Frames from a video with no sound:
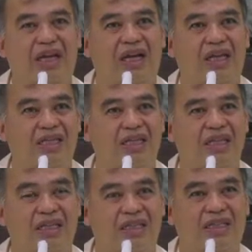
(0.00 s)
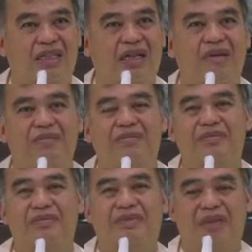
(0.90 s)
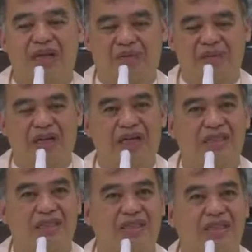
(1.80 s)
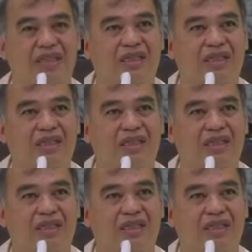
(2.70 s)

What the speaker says: as He had come among us